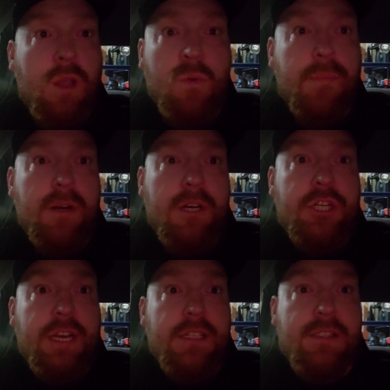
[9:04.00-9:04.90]
what better
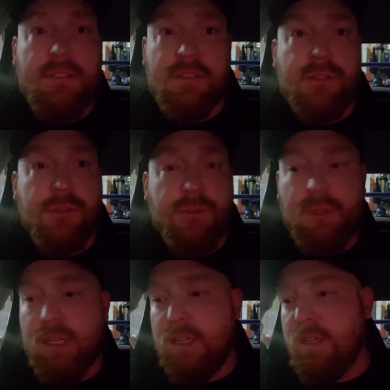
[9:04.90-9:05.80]
chance
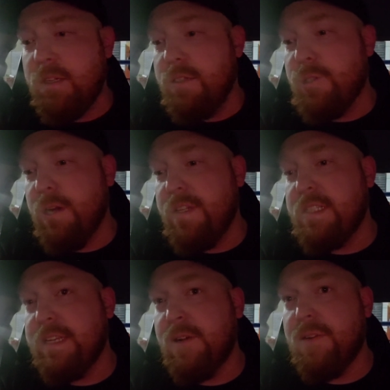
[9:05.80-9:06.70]
to try this
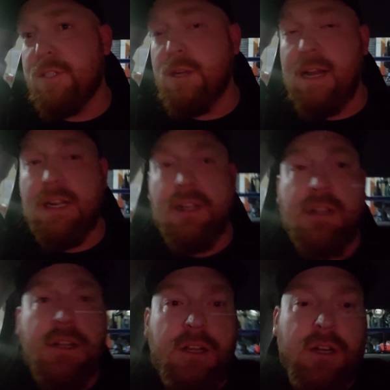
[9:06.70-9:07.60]
thing out on the track?
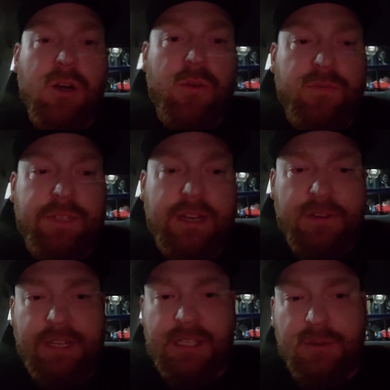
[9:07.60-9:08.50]
Hopefully
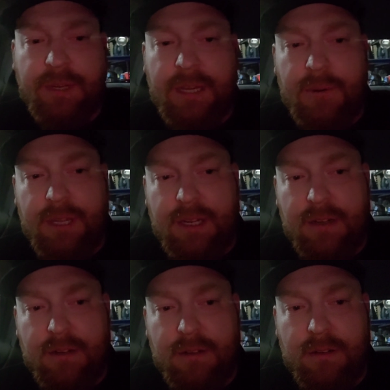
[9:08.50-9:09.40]
everything's okay with it.
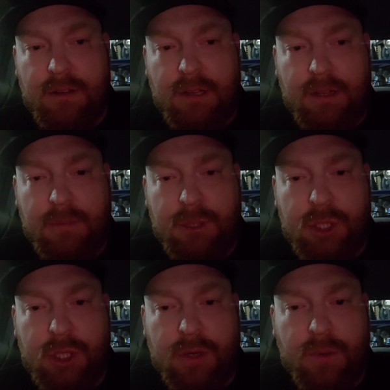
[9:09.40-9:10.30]
I'm
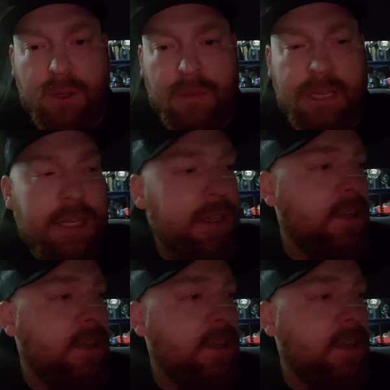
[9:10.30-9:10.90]
sure it will be.